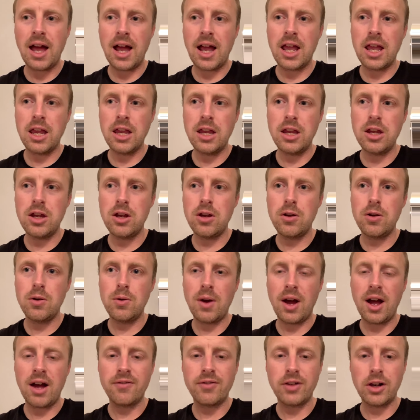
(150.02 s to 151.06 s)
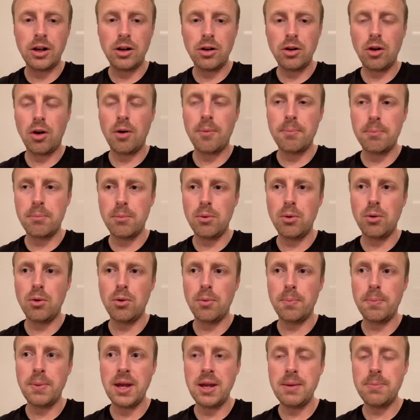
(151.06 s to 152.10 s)
You have a lot more
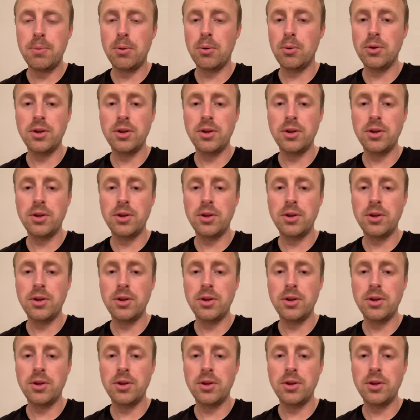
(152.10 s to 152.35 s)
people